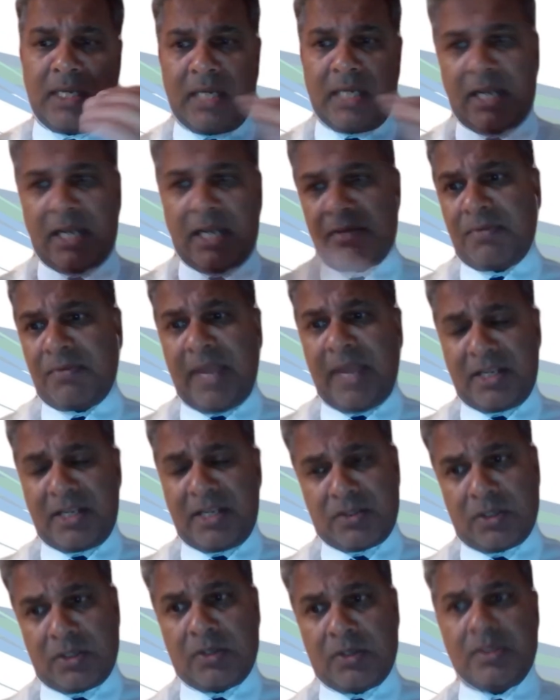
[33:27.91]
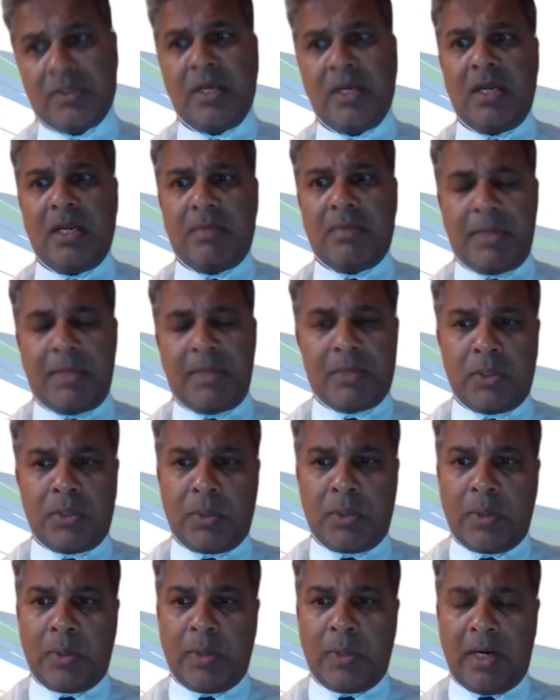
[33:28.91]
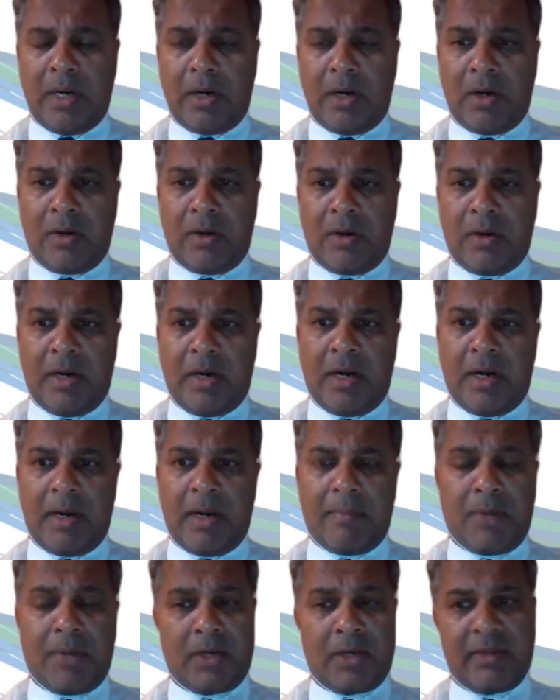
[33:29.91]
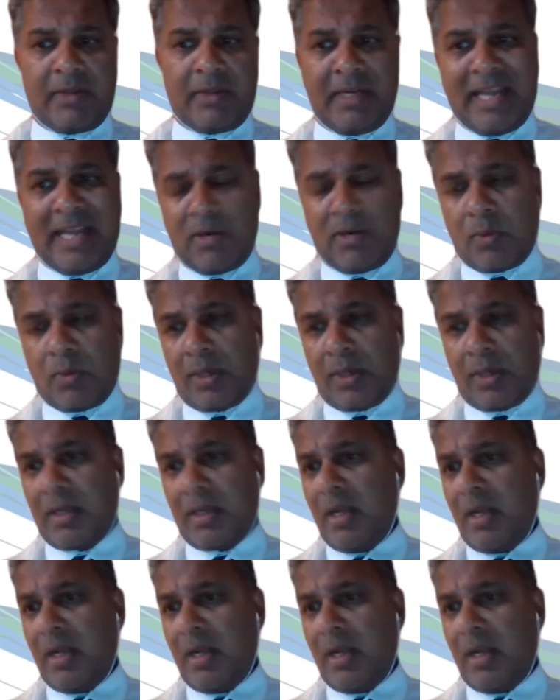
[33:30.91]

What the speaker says: that affects those people who are part of their network,